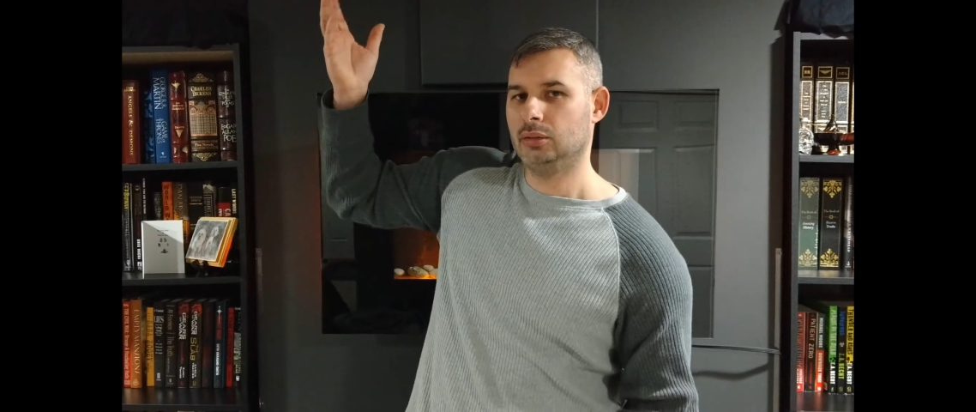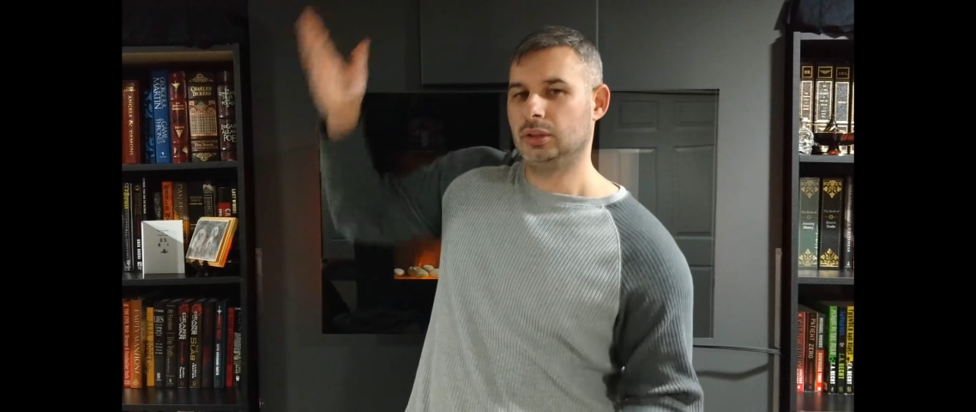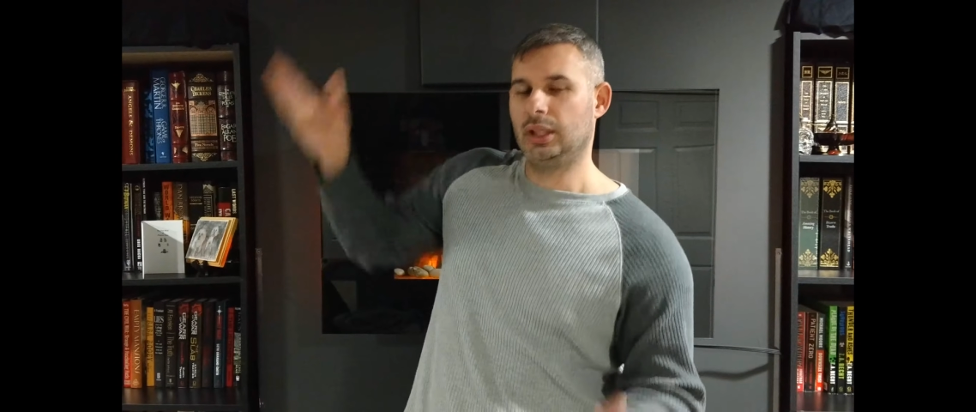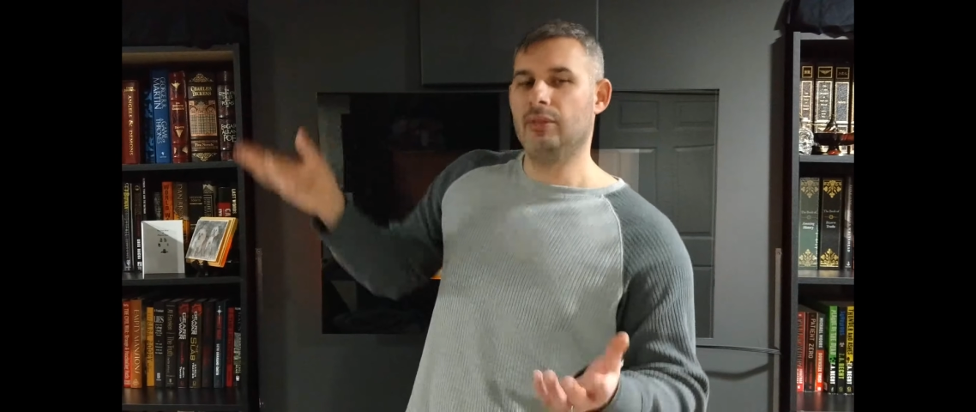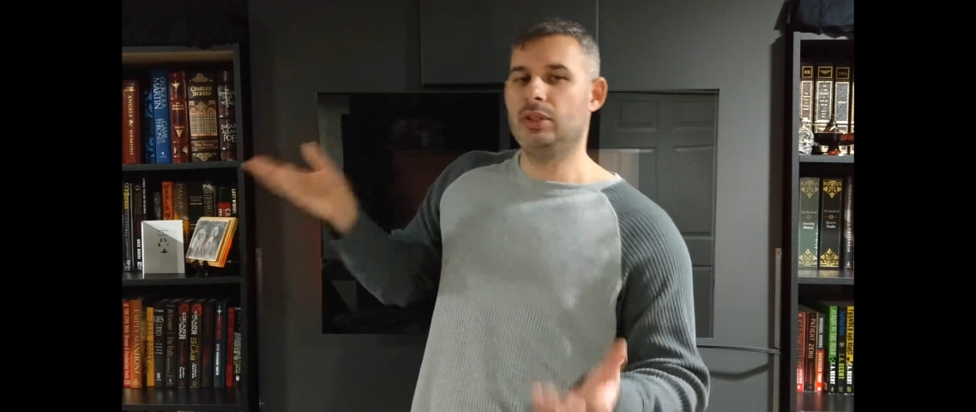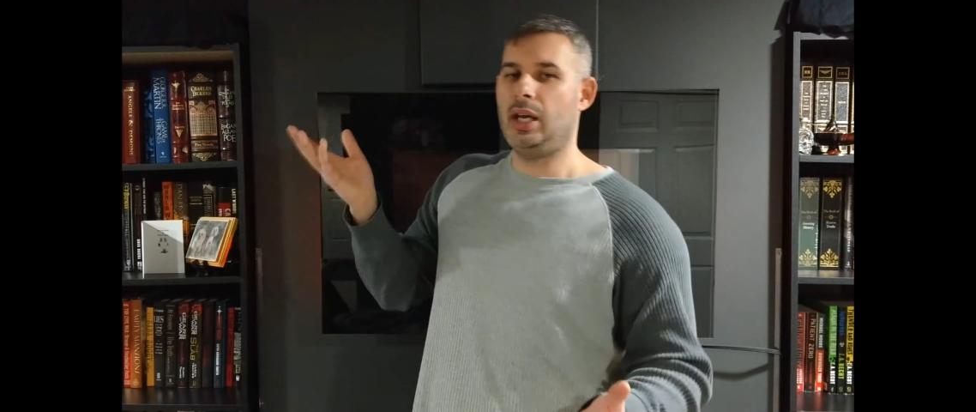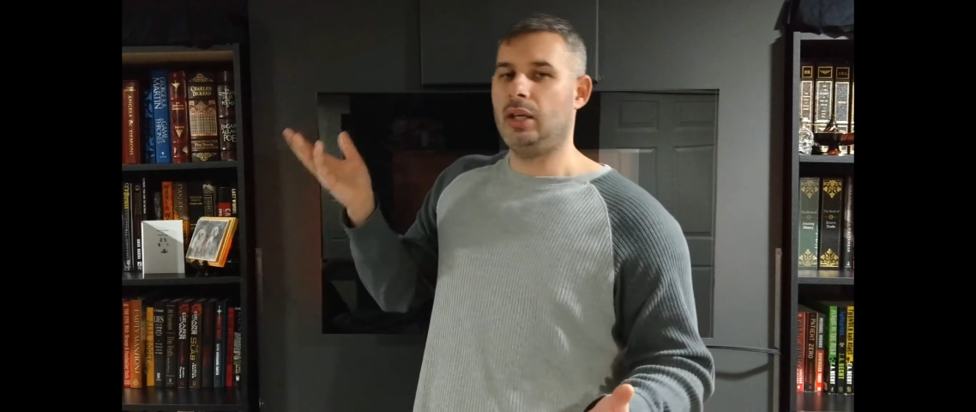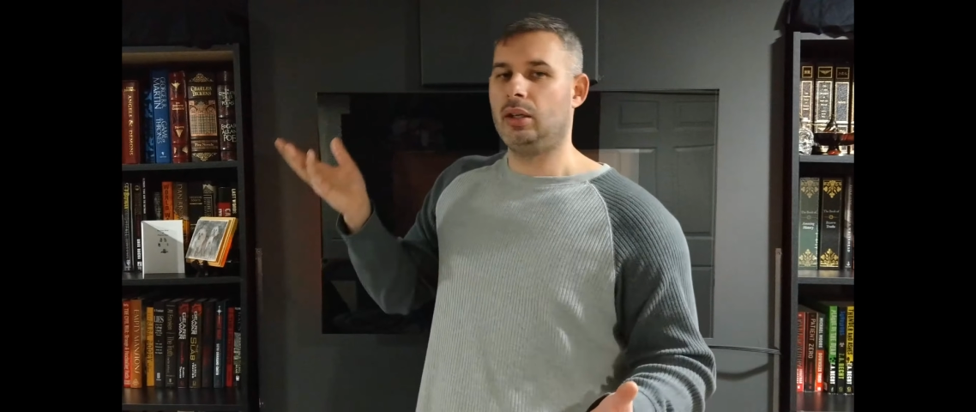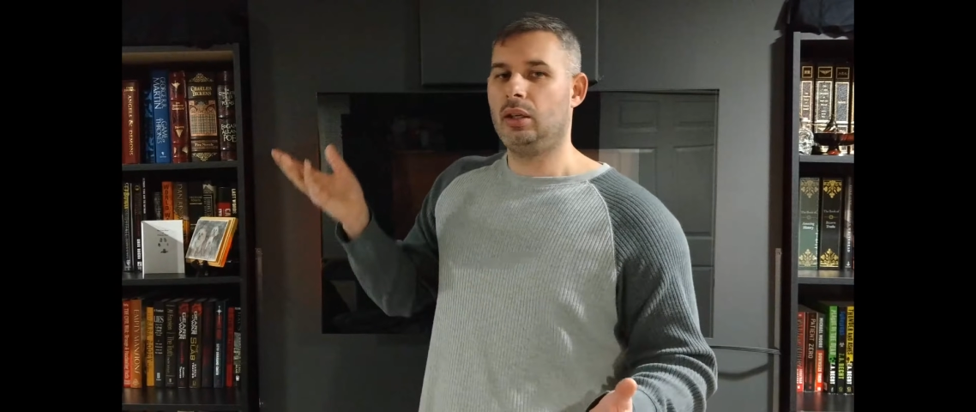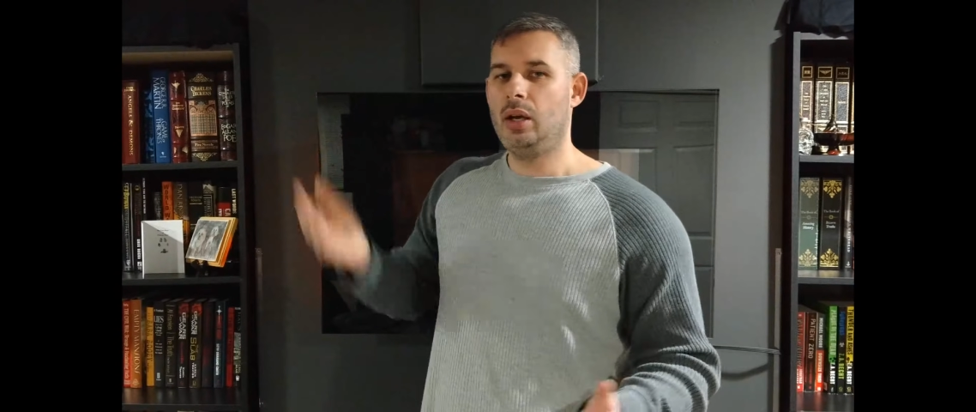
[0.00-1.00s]
Give and
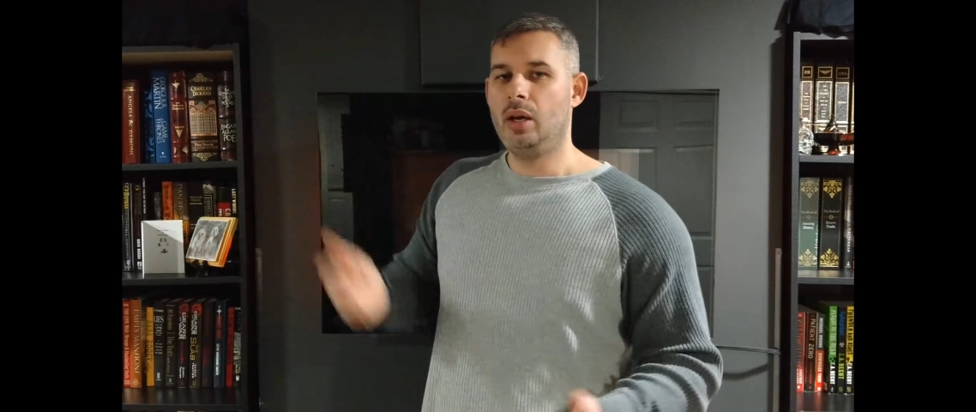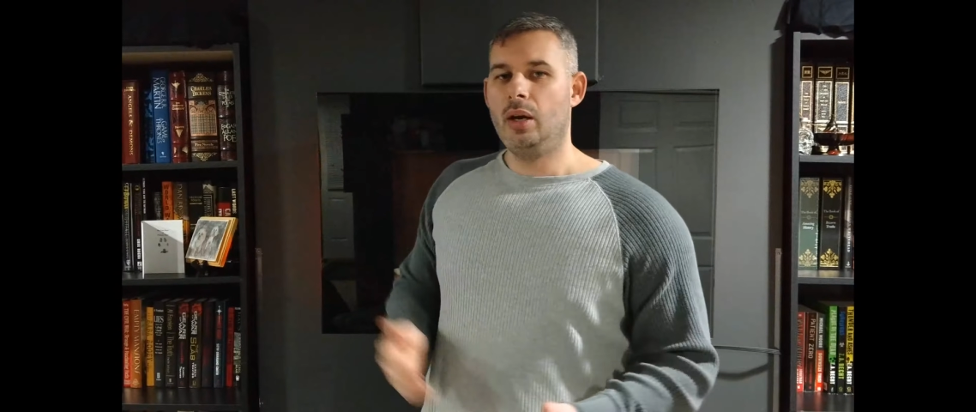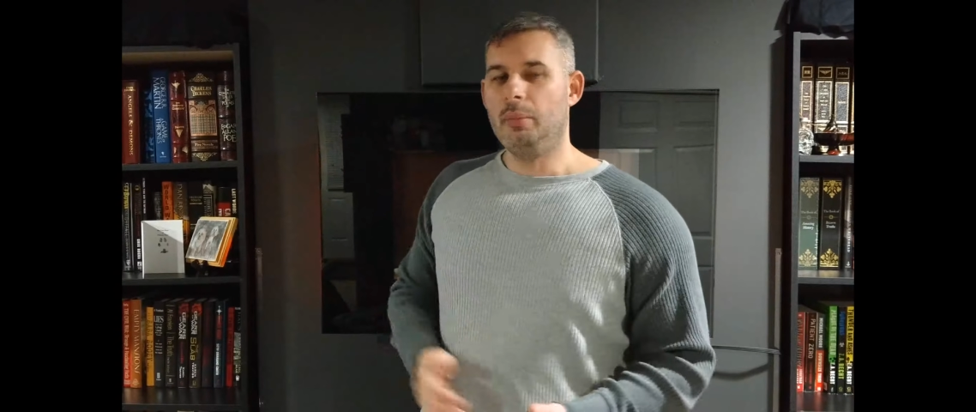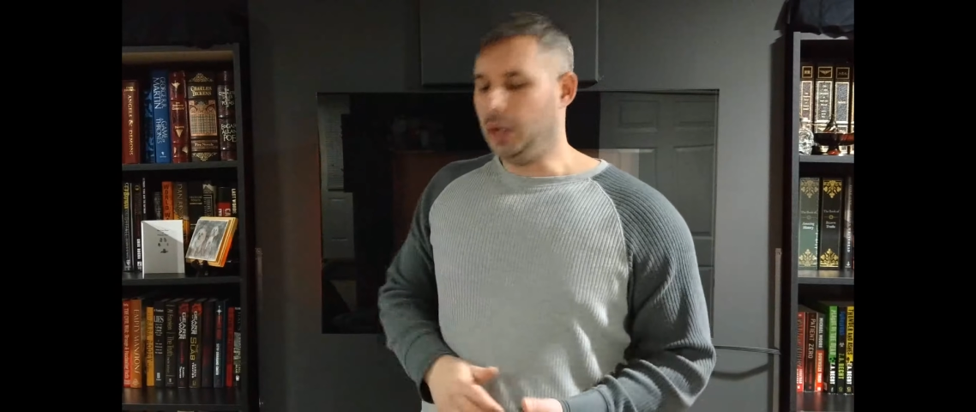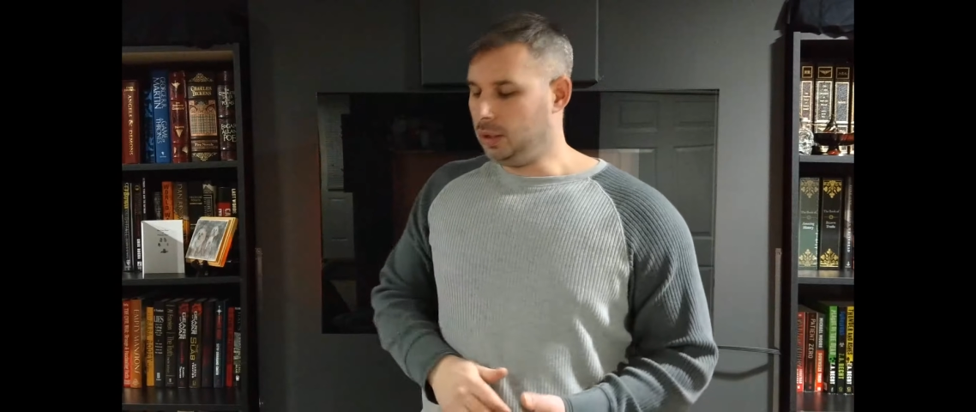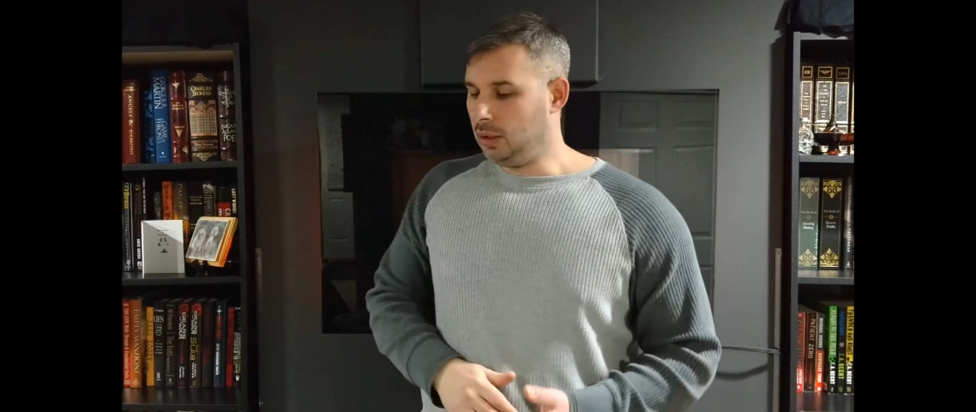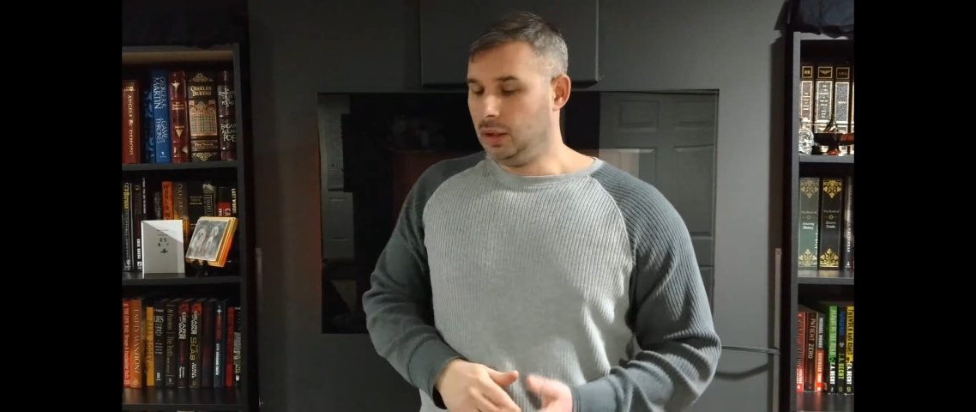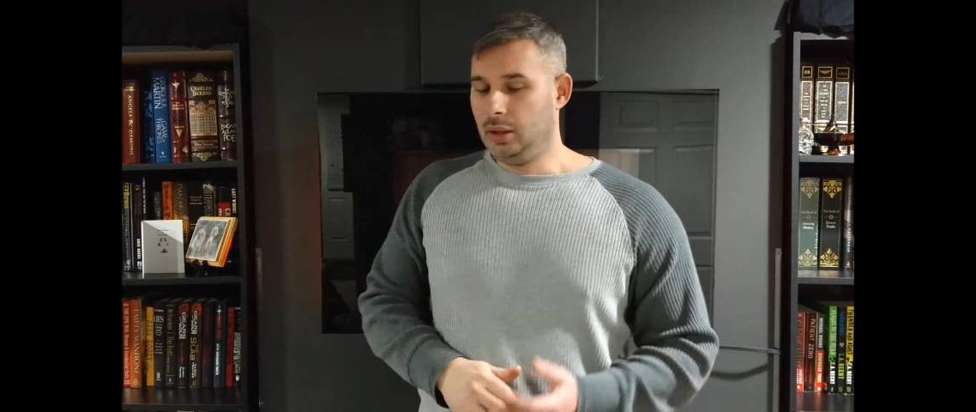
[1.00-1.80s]
take. But